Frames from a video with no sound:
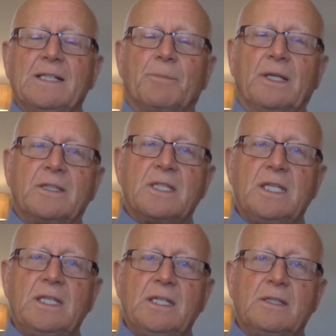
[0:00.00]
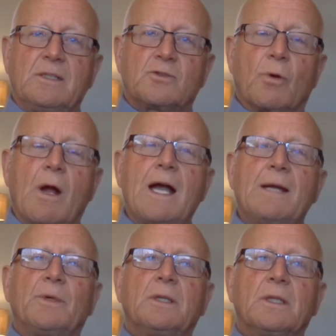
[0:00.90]
But the
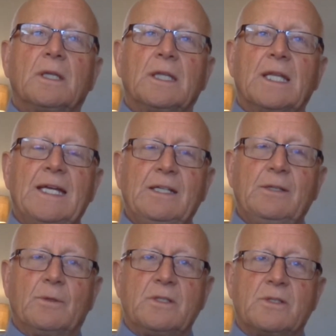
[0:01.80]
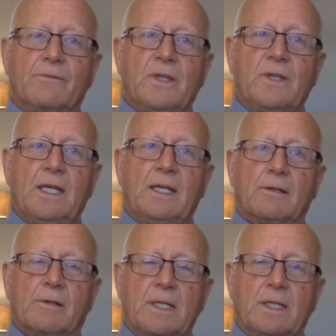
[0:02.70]
tribal language of the
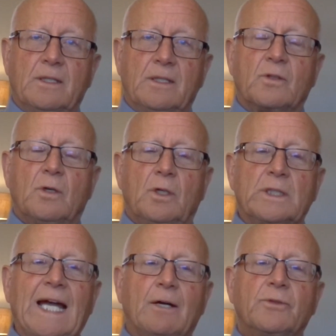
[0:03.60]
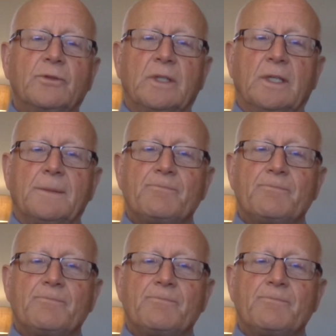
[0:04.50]
area is called Hausa